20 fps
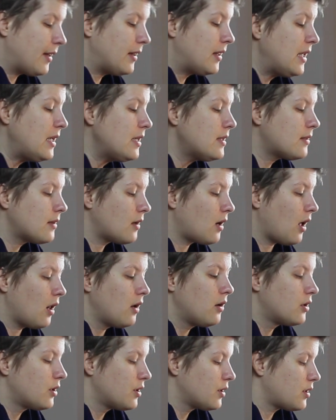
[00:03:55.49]
These
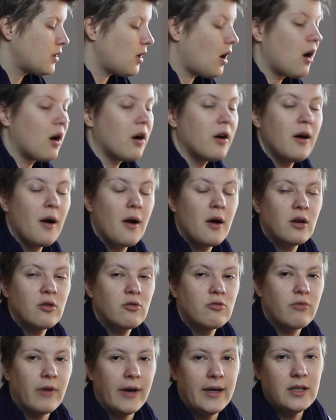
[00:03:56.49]
colors are
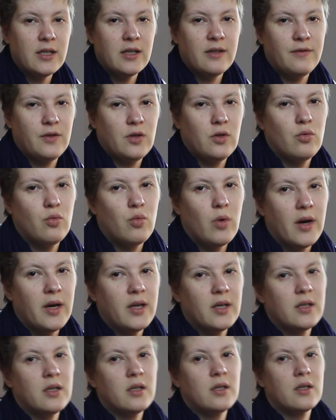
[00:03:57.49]
great if you
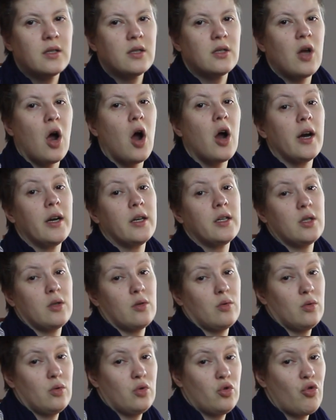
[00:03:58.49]
wanna start
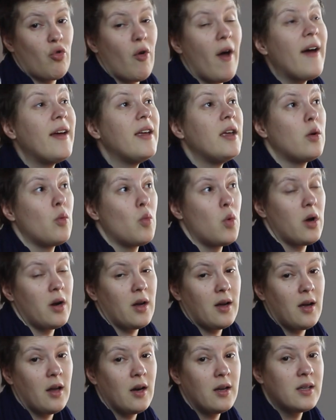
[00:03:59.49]
trying
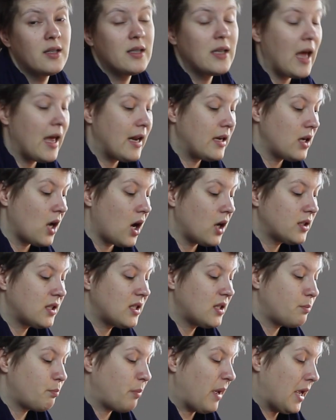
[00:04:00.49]
watercolors and not
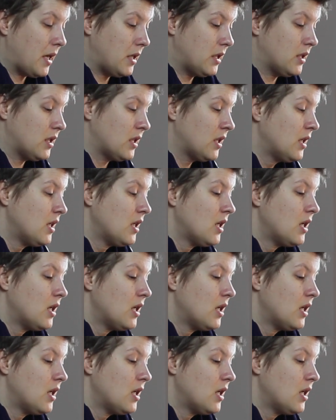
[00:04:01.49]
spend,